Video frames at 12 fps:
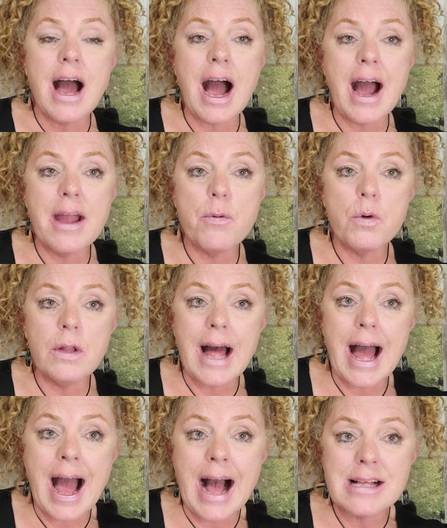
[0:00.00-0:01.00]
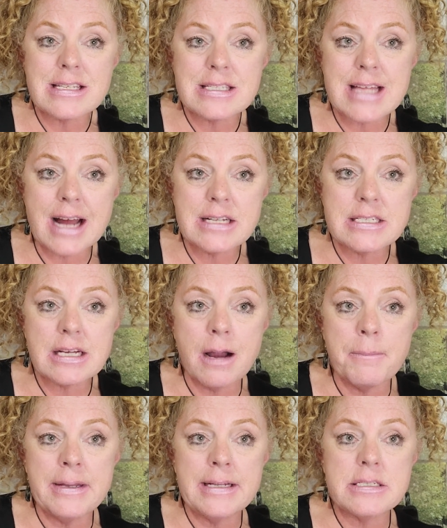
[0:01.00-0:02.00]
I will ask that to
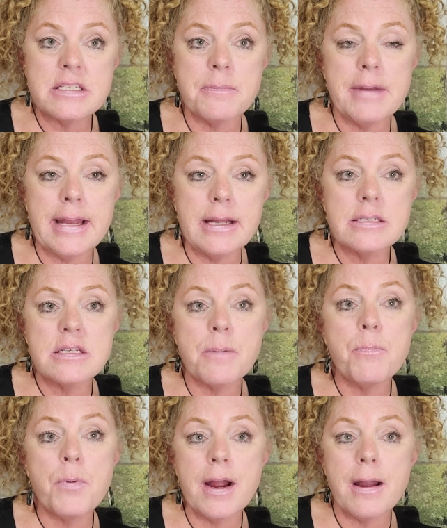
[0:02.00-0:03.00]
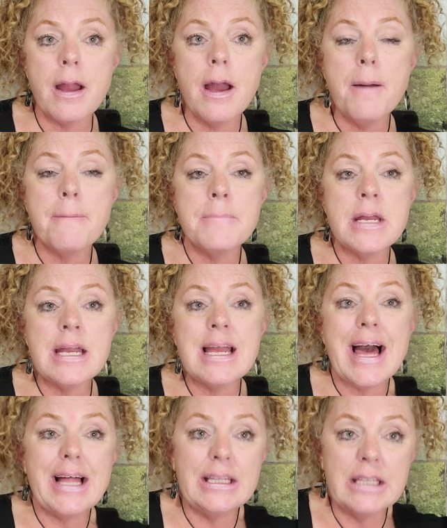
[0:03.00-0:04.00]
come into me, to bring me
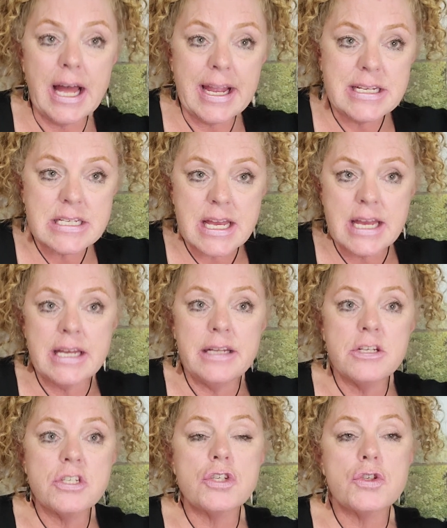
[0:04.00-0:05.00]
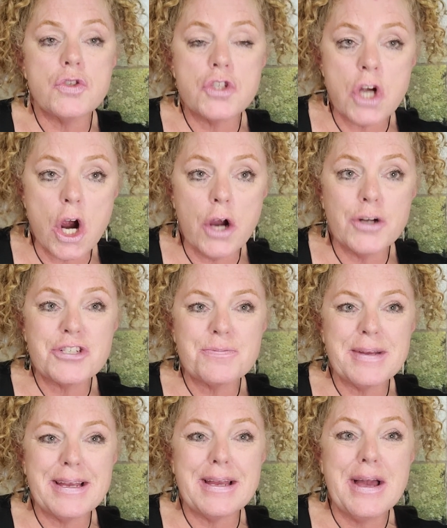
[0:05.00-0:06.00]
light in, to charge
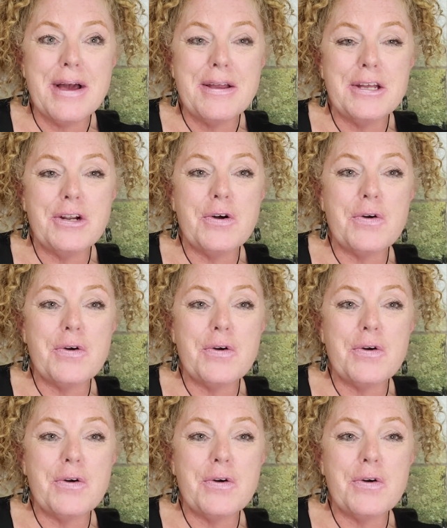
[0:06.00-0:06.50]
me, in